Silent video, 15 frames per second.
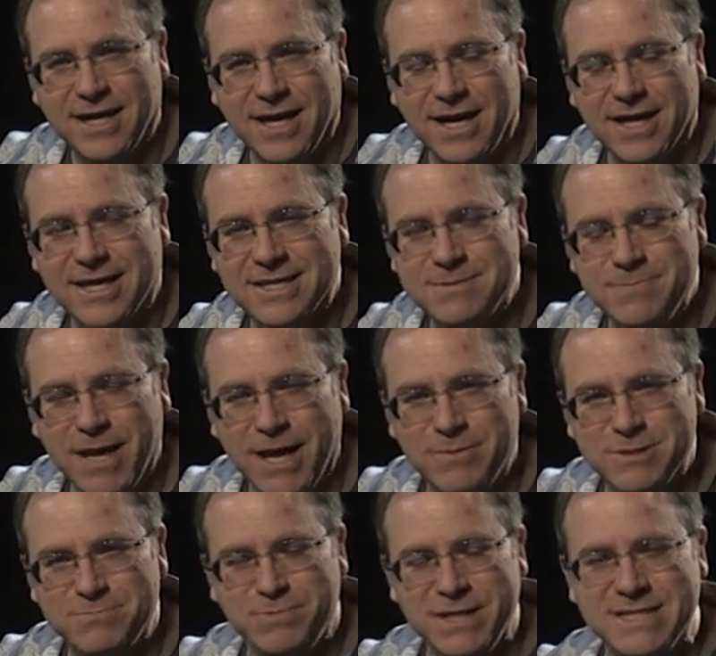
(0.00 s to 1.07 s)
because May
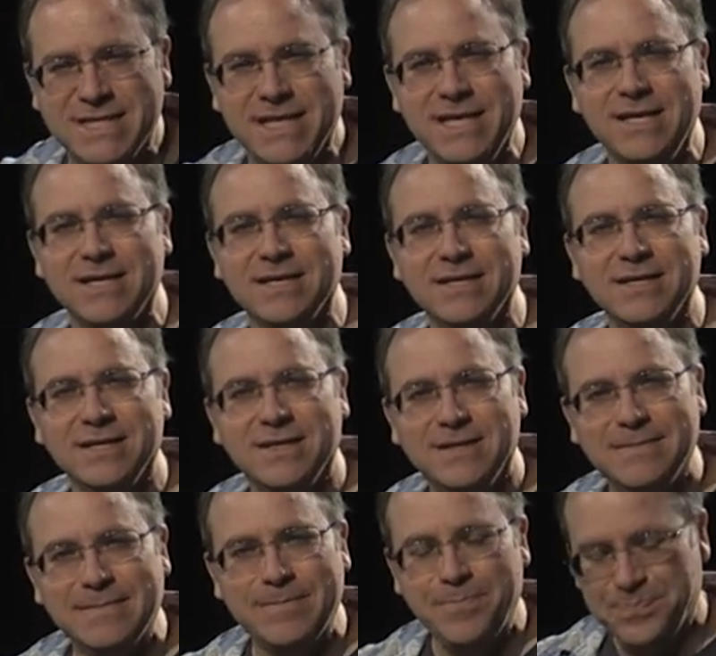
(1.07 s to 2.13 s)
was busy
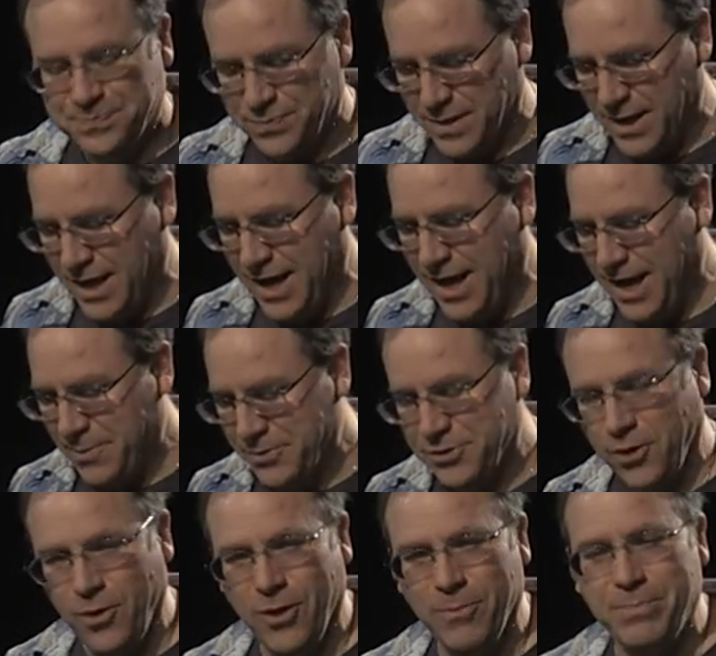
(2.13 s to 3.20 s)
with a
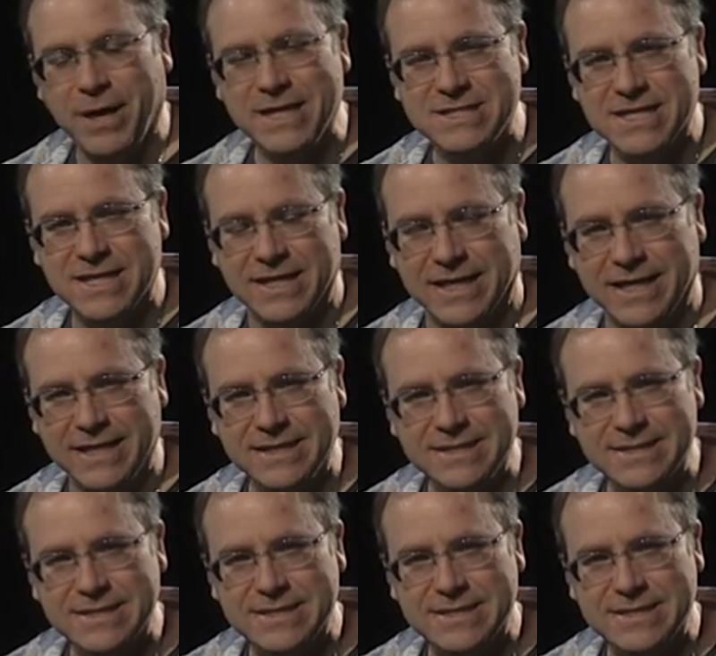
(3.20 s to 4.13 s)
whole bunch of things.